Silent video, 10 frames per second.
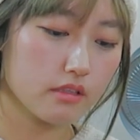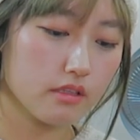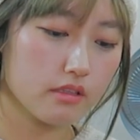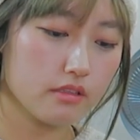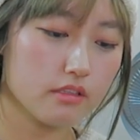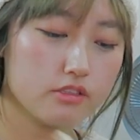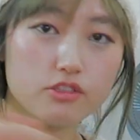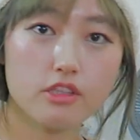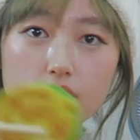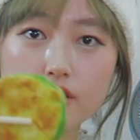Okay, let's
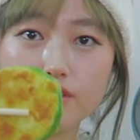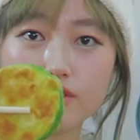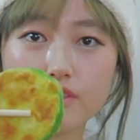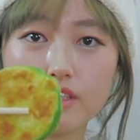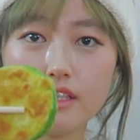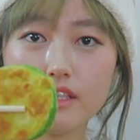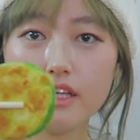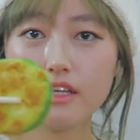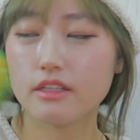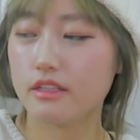try the
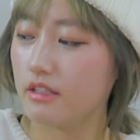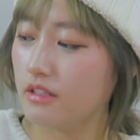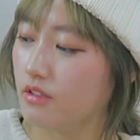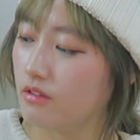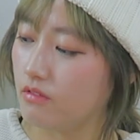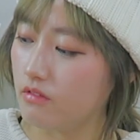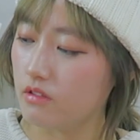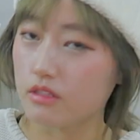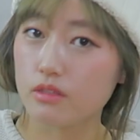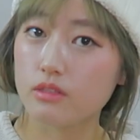zucchini
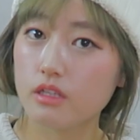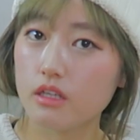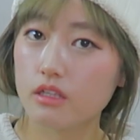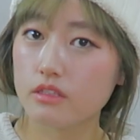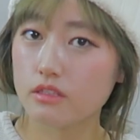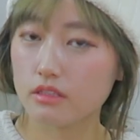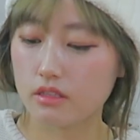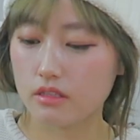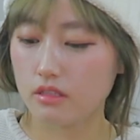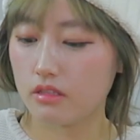with the sauce.
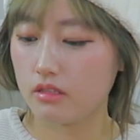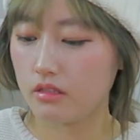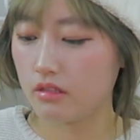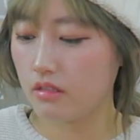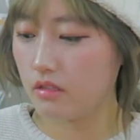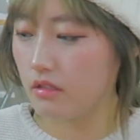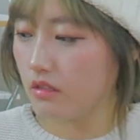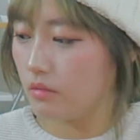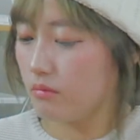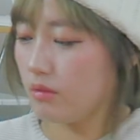
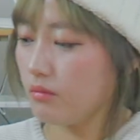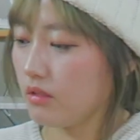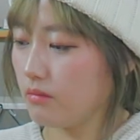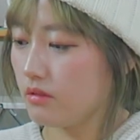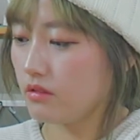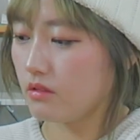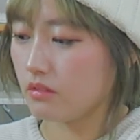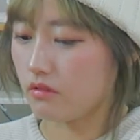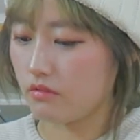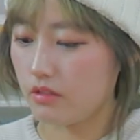Maybe I can put the
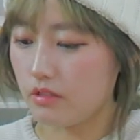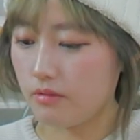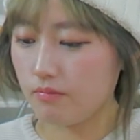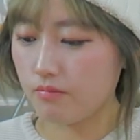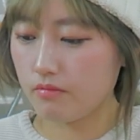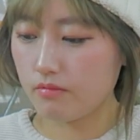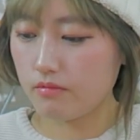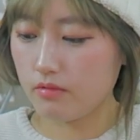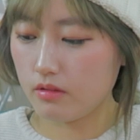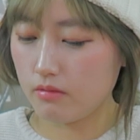sauce over here.
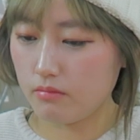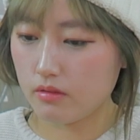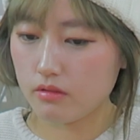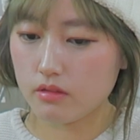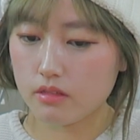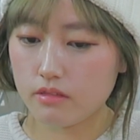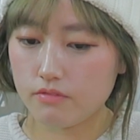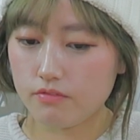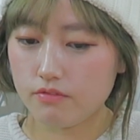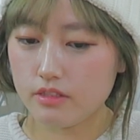Could
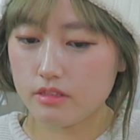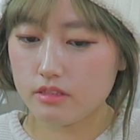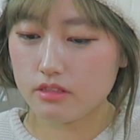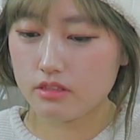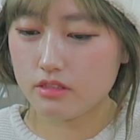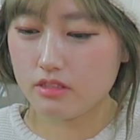it fit?